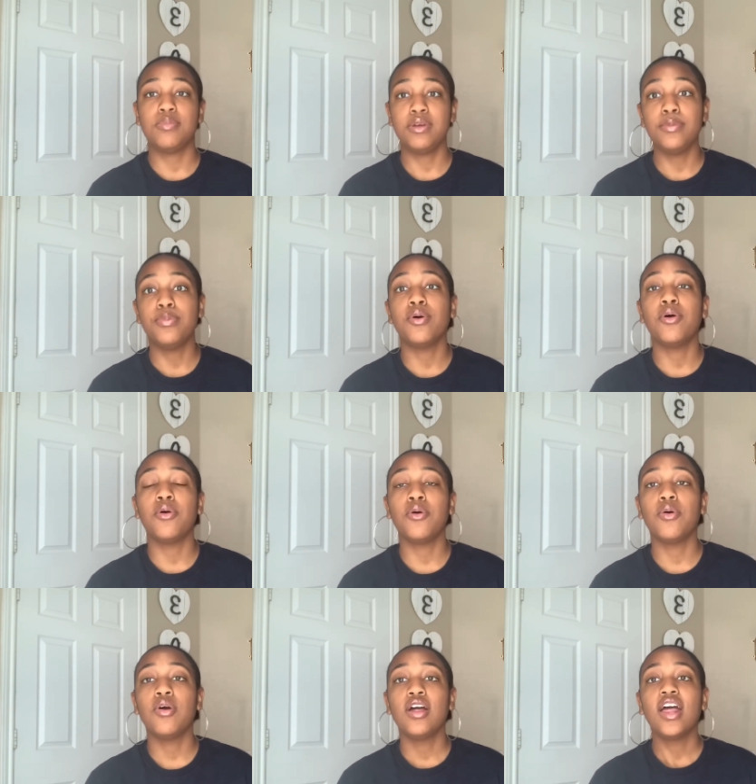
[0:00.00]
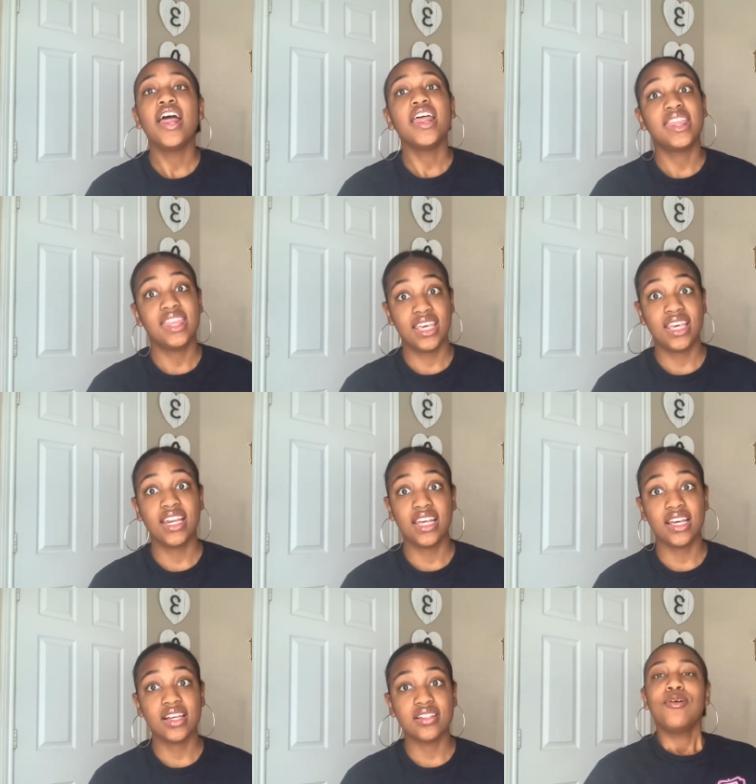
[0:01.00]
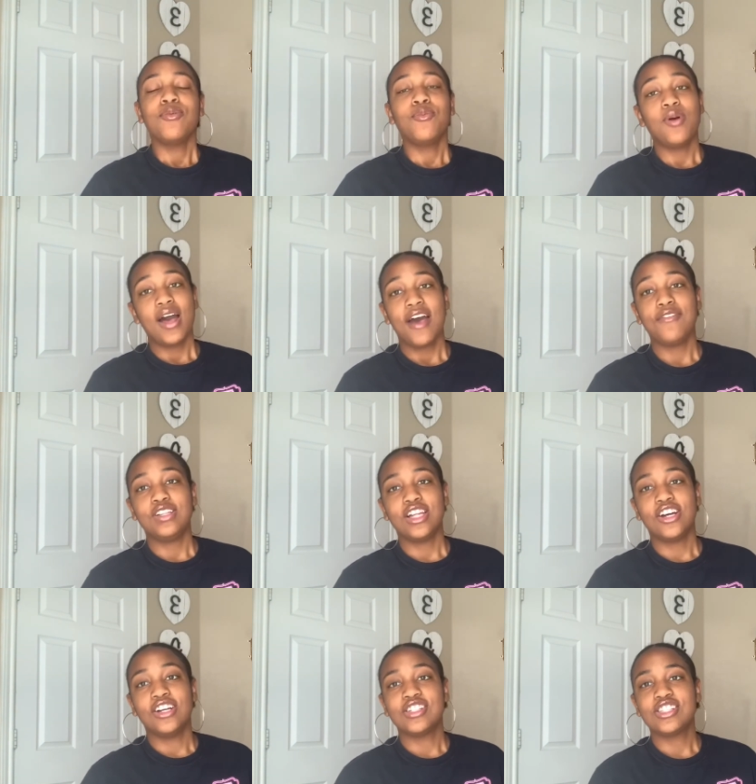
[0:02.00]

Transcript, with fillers: people think it is. What have you learned?